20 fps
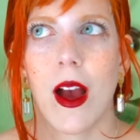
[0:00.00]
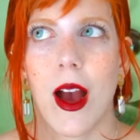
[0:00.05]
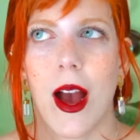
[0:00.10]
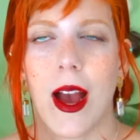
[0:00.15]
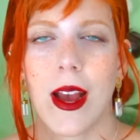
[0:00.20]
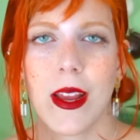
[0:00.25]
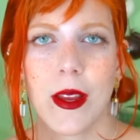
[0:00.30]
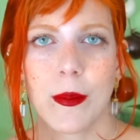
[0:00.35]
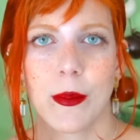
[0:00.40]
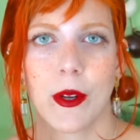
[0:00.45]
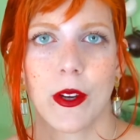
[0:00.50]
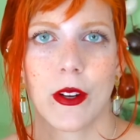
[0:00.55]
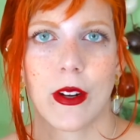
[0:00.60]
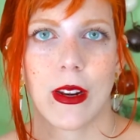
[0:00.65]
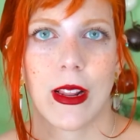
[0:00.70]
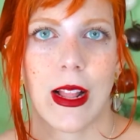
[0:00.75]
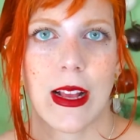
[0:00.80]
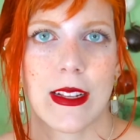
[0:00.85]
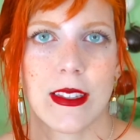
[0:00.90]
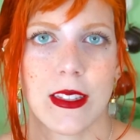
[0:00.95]
I am not a
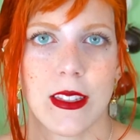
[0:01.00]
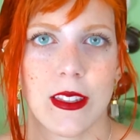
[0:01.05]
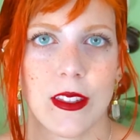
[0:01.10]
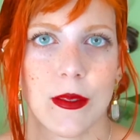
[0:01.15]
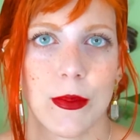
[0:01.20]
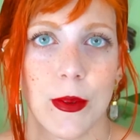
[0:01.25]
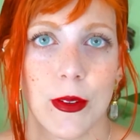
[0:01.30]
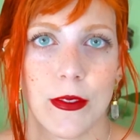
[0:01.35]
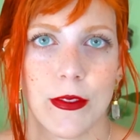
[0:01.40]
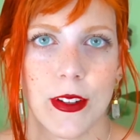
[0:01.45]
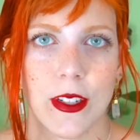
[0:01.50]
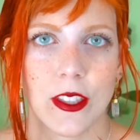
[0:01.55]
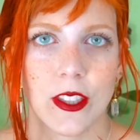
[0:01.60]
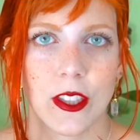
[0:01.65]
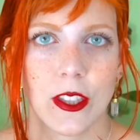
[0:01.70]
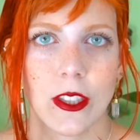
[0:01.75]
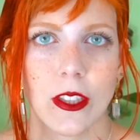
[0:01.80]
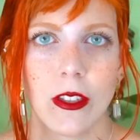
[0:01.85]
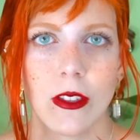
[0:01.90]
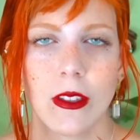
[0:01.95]
licensed
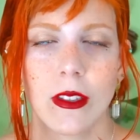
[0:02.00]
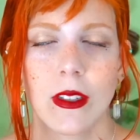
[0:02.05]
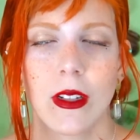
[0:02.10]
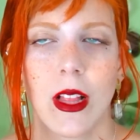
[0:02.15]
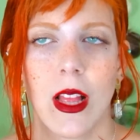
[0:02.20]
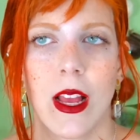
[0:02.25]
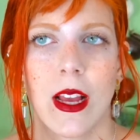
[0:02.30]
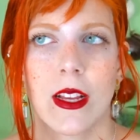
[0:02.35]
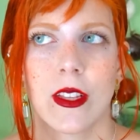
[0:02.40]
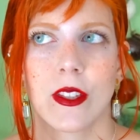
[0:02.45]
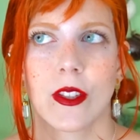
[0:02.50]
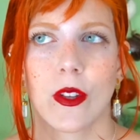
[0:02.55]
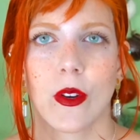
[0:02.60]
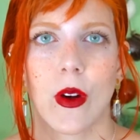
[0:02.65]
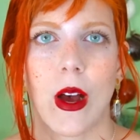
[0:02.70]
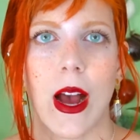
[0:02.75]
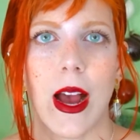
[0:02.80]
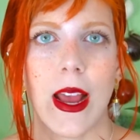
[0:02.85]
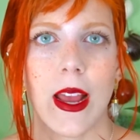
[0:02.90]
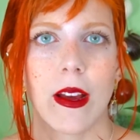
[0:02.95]
professional,
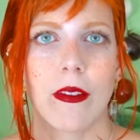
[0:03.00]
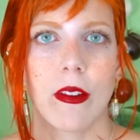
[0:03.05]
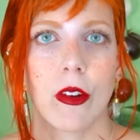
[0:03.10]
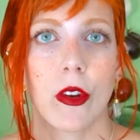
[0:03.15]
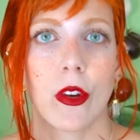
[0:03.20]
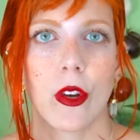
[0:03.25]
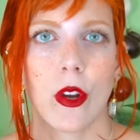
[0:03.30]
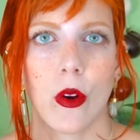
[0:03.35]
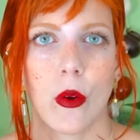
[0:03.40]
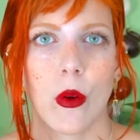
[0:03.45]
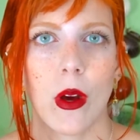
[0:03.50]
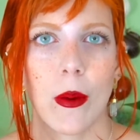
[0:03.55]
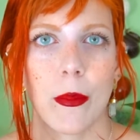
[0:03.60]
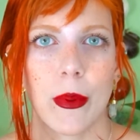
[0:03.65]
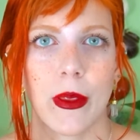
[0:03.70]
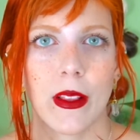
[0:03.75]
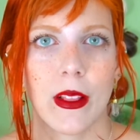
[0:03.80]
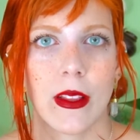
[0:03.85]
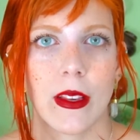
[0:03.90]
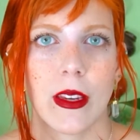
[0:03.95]
so I have no
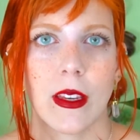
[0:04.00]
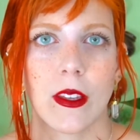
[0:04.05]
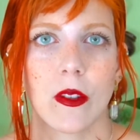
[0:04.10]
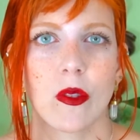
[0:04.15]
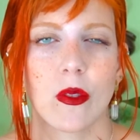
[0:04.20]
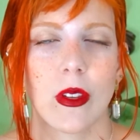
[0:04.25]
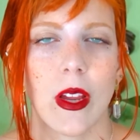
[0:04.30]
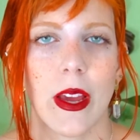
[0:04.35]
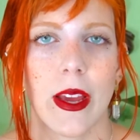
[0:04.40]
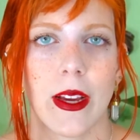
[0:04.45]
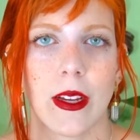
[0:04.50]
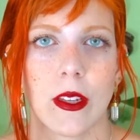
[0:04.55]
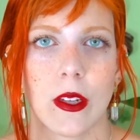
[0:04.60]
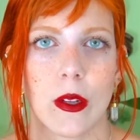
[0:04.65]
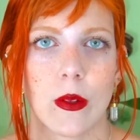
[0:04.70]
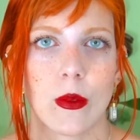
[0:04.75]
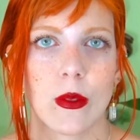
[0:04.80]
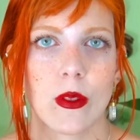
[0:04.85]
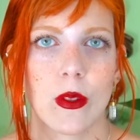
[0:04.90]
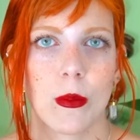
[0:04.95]
ability to
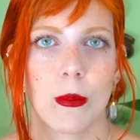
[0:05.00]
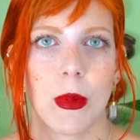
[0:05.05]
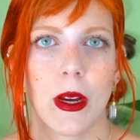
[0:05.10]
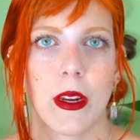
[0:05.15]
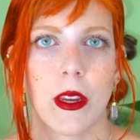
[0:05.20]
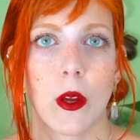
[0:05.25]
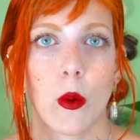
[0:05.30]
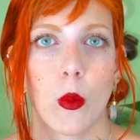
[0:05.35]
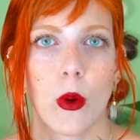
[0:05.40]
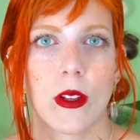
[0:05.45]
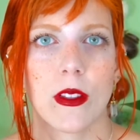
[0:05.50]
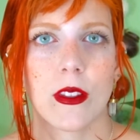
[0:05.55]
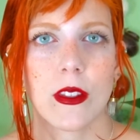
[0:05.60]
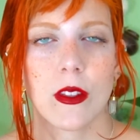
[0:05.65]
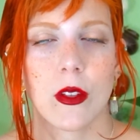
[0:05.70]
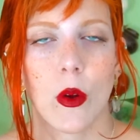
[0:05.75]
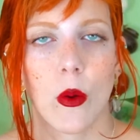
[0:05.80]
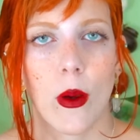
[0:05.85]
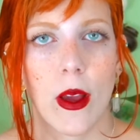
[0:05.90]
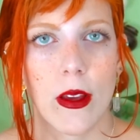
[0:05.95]
diagnose somebody
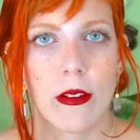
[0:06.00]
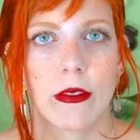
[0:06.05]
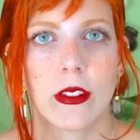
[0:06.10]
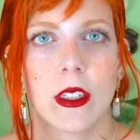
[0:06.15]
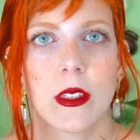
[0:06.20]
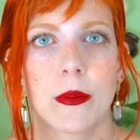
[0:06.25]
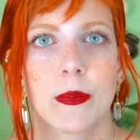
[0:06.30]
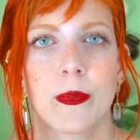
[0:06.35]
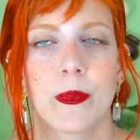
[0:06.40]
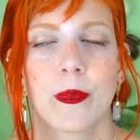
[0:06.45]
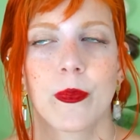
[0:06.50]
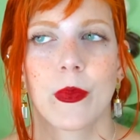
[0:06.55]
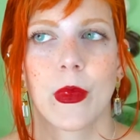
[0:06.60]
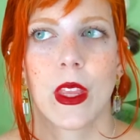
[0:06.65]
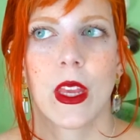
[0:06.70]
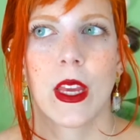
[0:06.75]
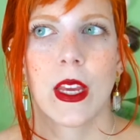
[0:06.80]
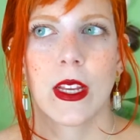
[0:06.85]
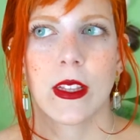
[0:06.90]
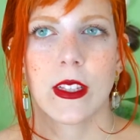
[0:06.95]
whatsoever.
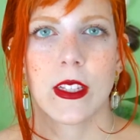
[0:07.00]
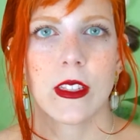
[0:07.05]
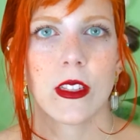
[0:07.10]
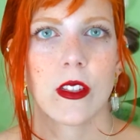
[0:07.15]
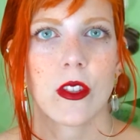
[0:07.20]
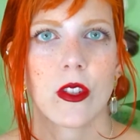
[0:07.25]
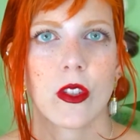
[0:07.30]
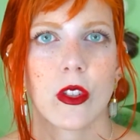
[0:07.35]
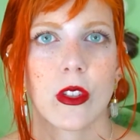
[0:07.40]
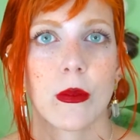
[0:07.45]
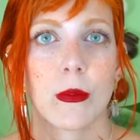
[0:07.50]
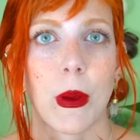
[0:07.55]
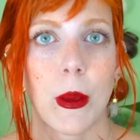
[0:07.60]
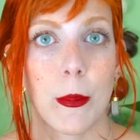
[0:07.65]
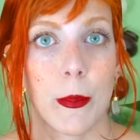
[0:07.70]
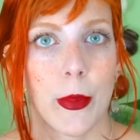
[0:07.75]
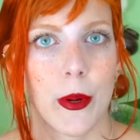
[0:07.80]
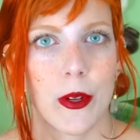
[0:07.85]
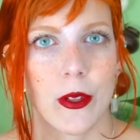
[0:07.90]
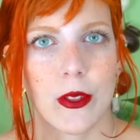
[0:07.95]
This is just my
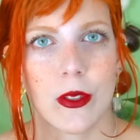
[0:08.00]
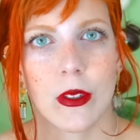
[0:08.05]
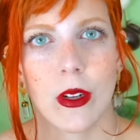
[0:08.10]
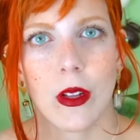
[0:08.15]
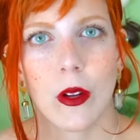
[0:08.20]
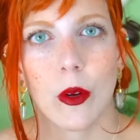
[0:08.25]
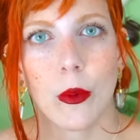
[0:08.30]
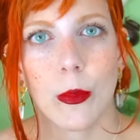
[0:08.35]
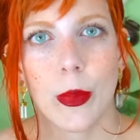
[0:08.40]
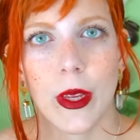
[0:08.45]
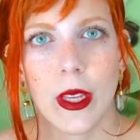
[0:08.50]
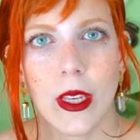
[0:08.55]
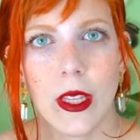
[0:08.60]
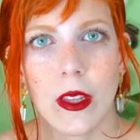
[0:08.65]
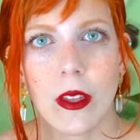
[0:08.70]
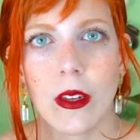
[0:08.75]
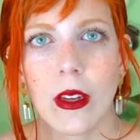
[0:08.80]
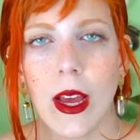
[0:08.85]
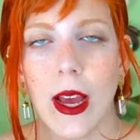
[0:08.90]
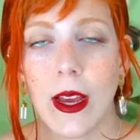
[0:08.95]
personal
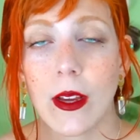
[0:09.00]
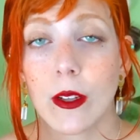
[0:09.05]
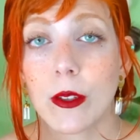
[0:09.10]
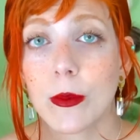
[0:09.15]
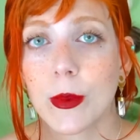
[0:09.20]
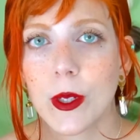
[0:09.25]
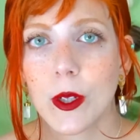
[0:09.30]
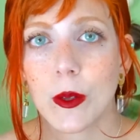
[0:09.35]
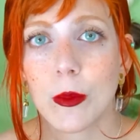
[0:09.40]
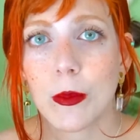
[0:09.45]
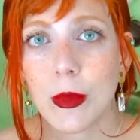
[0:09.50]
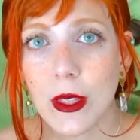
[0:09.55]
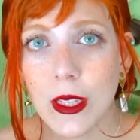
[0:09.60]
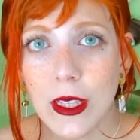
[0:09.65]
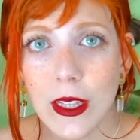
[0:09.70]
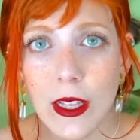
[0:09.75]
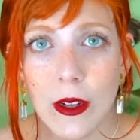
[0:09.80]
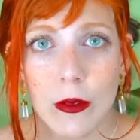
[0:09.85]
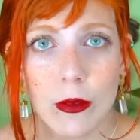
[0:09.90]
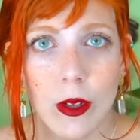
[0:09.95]
opinion. I could be
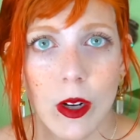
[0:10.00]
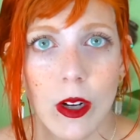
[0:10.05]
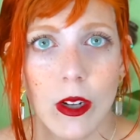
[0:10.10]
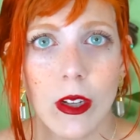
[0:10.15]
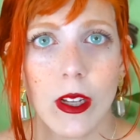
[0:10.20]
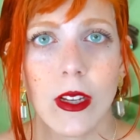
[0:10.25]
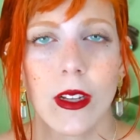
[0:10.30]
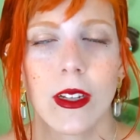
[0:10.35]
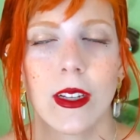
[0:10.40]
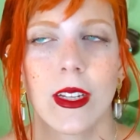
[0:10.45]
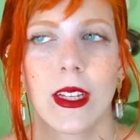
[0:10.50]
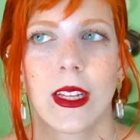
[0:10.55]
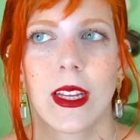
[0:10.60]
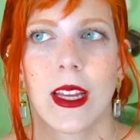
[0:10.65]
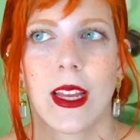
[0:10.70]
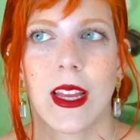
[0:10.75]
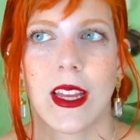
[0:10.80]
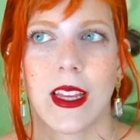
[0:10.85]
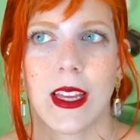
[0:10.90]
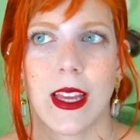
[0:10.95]
completely wrong,
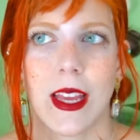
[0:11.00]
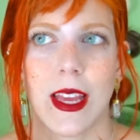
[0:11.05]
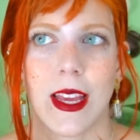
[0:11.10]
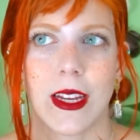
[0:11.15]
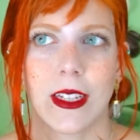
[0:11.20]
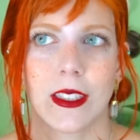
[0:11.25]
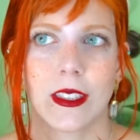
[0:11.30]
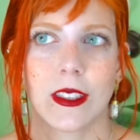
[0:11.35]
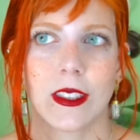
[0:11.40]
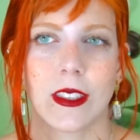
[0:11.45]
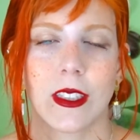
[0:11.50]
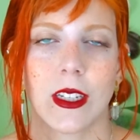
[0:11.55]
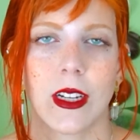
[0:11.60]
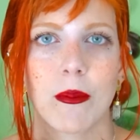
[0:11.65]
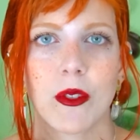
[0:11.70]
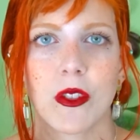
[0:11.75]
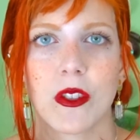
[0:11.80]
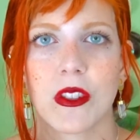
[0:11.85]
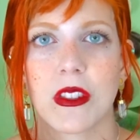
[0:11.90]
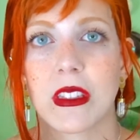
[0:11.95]
and
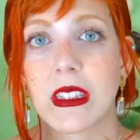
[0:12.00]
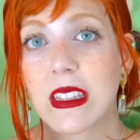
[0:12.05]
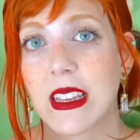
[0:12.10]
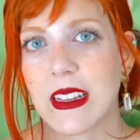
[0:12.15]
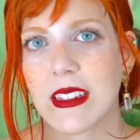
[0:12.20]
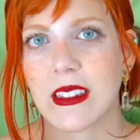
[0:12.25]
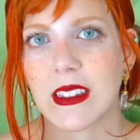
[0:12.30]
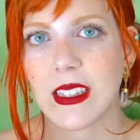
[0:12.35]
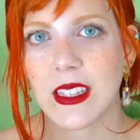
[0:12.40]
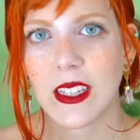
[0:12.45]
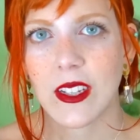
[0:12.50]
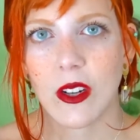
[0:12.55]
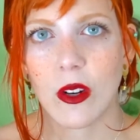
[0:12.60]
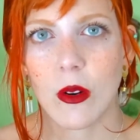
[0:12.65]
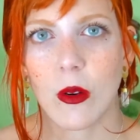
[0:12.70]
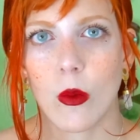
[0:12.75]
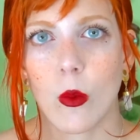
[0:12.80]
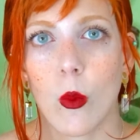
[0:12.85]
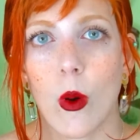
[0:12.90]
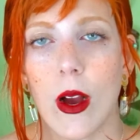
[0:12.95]
I'm just guessing
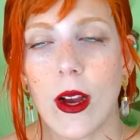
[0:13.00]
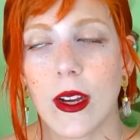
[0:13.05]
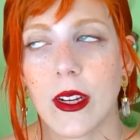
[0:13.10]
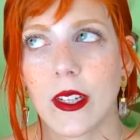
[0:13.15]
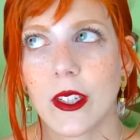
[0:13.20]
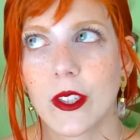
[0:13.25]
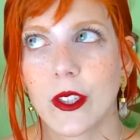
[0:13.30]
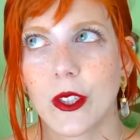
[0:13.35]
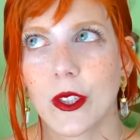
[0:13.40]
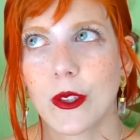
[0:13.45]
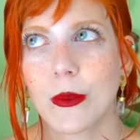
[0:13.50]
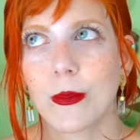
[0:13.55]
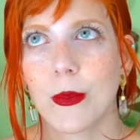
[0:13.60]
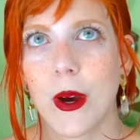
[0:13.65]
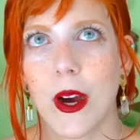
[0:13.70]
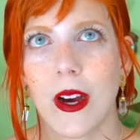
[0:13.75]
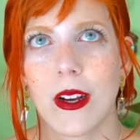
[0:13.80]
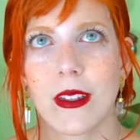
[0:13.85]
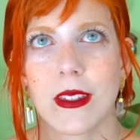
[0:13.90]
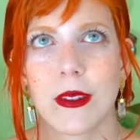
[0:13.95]
on what could
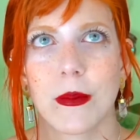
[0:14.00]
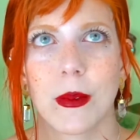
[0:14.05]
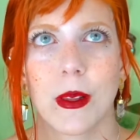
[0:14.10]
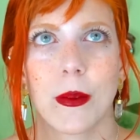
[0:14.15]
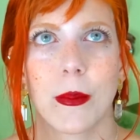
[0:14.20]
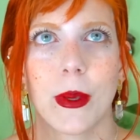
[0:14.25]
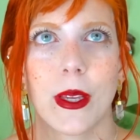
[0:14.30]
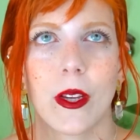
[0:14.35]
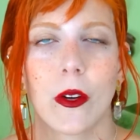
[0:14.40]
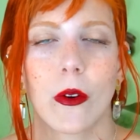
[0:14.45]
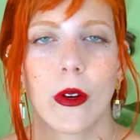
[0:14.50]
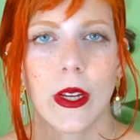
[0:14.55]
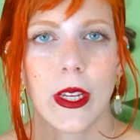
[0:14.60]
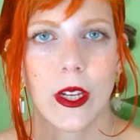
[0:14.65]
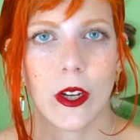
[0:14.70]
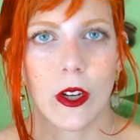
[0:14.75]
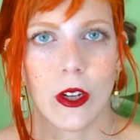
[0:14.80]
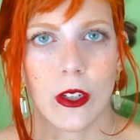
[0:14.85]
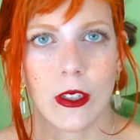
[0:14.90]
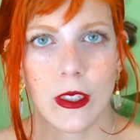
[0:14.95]
possibly be
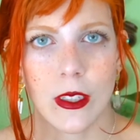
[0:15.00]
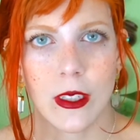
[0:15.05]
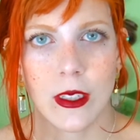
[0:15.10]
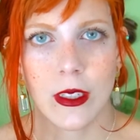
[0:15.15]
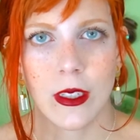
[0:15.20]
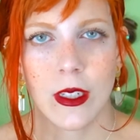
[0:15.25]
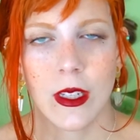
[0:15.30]
going on